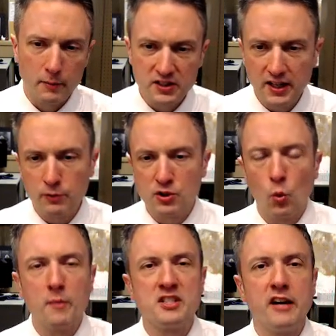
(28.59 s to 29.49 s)
But today was the
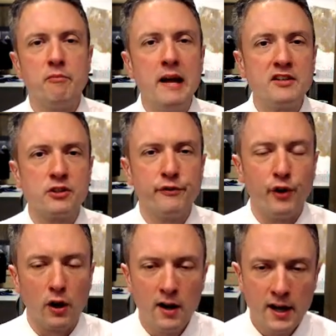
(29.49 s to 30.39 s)
warmest day of May so
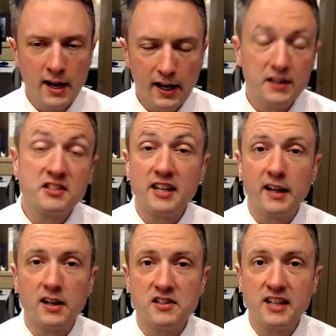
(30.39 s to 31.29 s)
far, and the
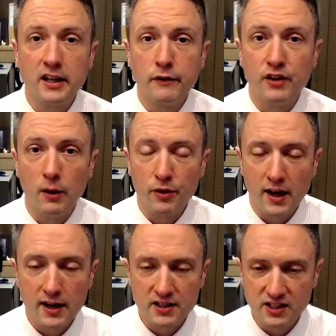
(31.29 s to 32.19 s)
second consecutive day with
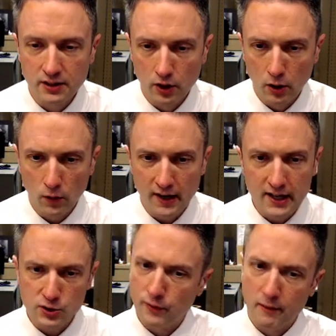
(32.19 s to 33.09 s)
highs in the lower
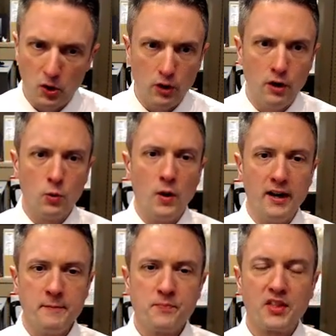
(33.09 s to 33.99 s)
80s. We've come a long
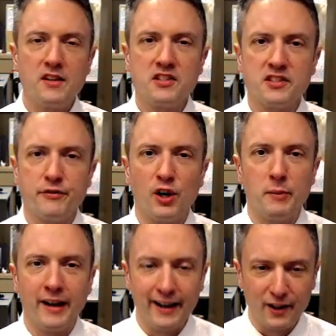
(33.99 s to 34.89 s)
way since the very
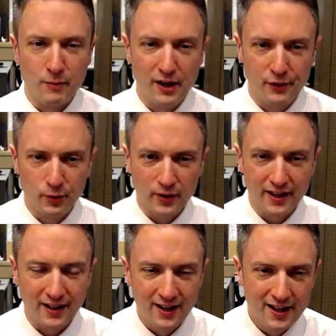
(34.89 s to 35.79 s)
beginning of the month when we
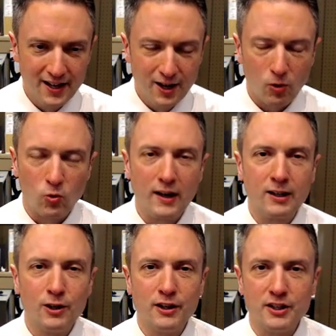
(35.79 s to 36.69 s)
had
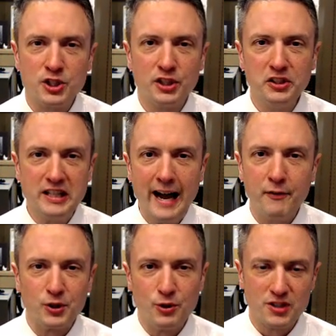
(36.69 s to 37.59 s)
record chilly
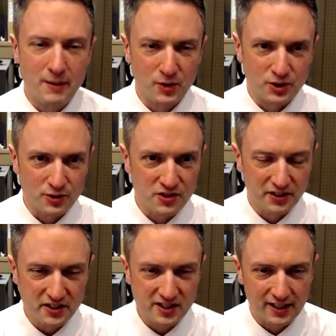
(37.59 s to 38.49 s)
afternoon temperatures
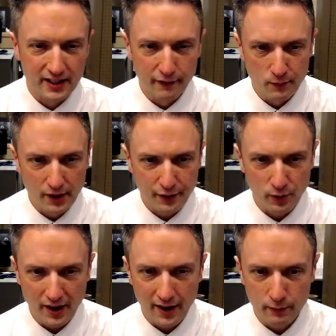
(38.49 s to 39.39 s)
on the second day of the month when
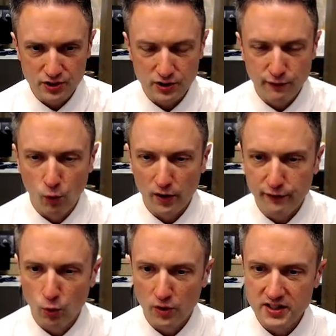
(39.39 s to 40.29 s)
the high was just
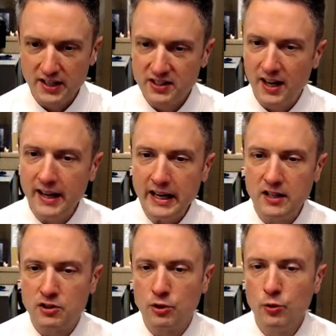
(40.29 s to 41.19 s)
44. Today's high
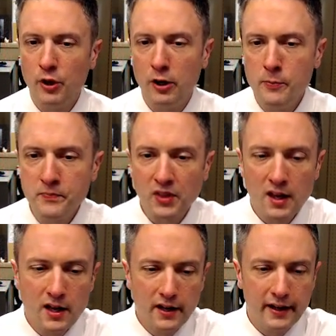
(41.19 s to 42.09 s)
82 though,
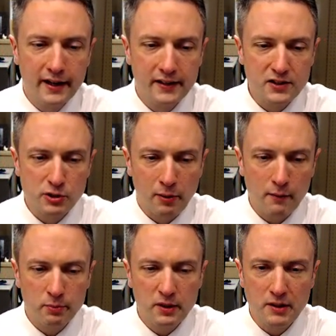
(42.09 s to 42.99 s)
and this will
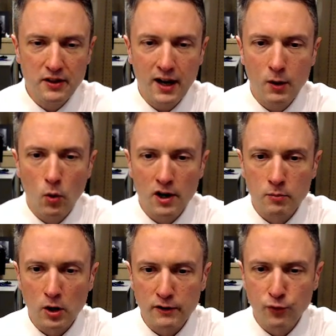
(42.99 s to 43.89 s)
probably be the high
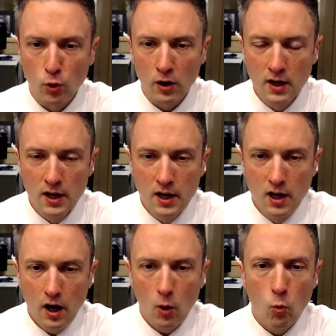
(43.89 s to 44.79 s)
watermark for
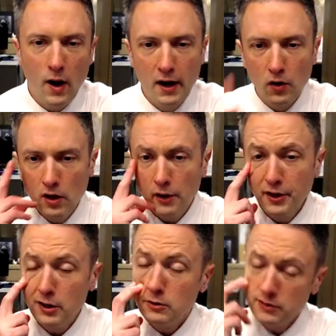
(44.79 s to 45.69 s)
a while,
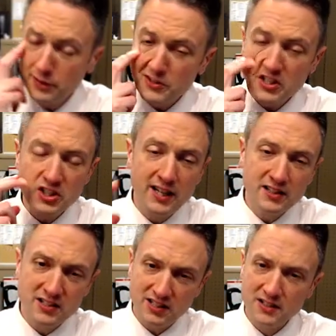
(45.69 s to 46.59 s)
although there's a
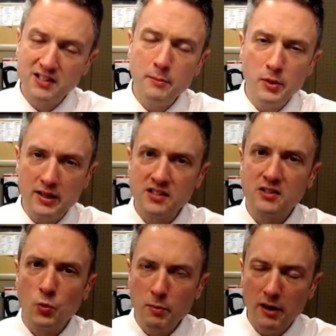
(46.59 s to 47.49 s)
chance in some places
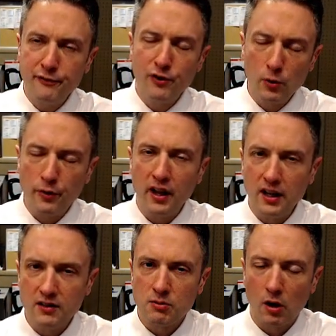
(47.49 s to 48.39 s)
we might flirt with
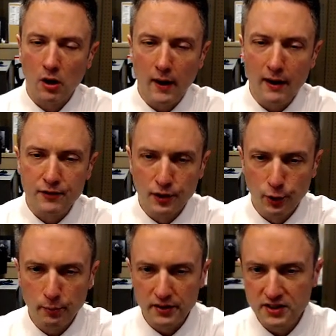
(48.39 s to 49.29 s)
80 tomorrow afternoon,
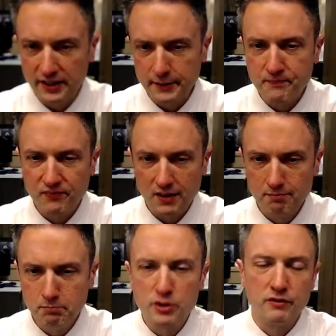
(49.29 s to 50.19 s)
but uh,
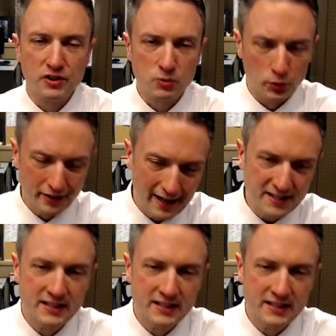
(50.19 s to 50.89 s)
most of us will not.